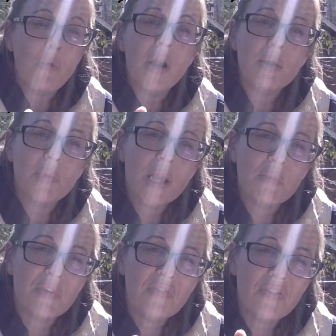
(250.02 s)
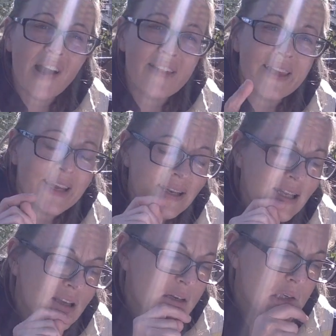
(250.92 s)
want to be able to fly like an
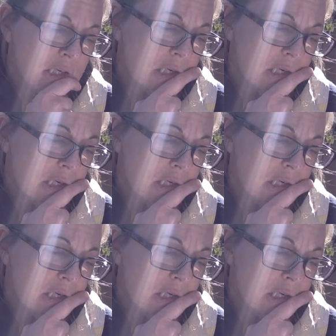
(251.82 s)
eagle.